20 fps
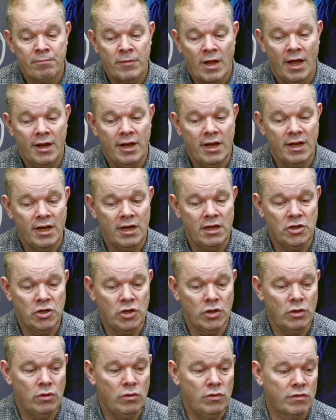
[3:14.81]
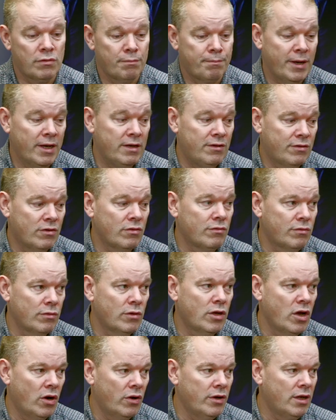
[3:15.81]
And then they choose, based on
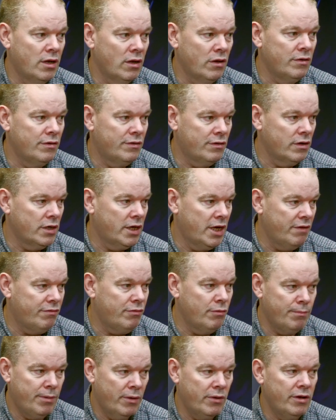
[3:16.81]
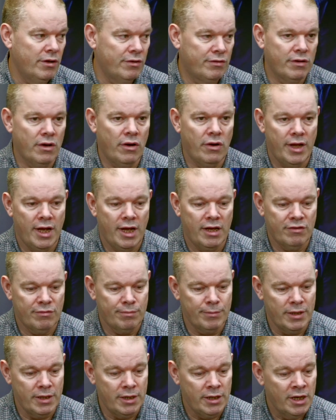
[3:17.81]
some guidelines that are given by us at
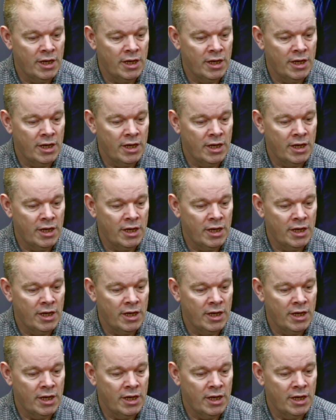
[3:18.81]
IASME,